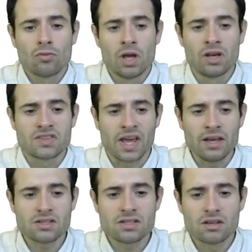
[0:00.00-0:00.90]
In this
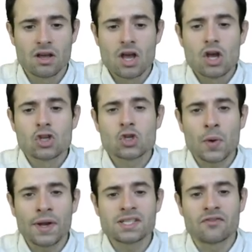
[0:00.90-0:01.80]
case,
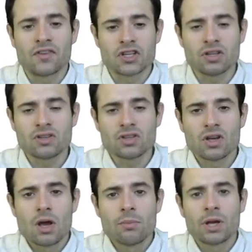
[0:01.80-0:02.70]
trade is efficient
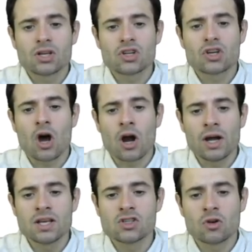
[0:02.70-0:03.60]
because the car
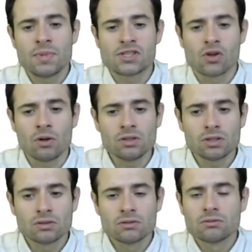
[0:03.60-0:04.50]
is going to be sold,
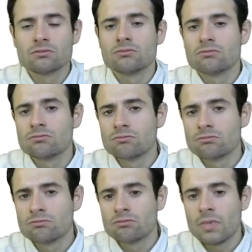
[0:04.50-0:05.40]

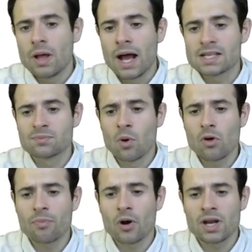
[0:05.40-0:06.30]
as
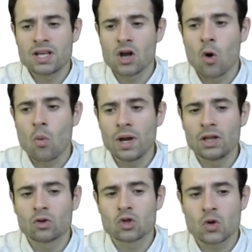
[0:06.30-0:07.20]
both parties are
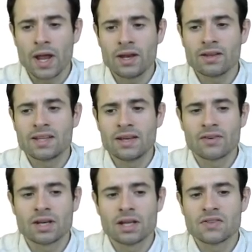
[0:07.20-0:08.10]
willing to trade
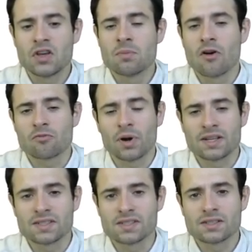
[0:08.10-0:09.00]
given the above
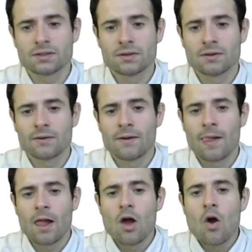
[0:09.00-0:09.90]
prices.
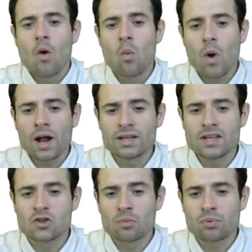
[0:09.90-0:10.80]
What
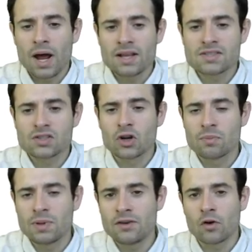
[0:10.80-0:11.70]
is the price going to
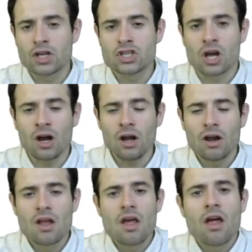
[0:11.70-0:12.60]
be for each car?
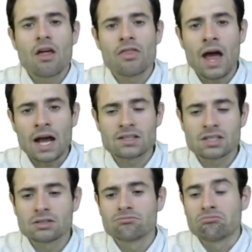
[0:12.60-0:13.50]

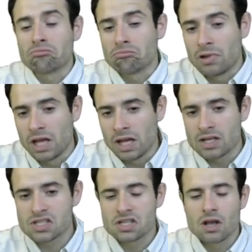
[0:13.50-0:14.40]
That
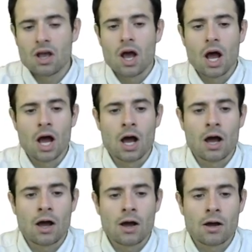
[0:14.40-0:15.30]
is
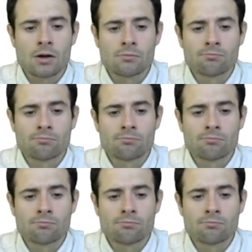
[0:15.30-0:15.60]
not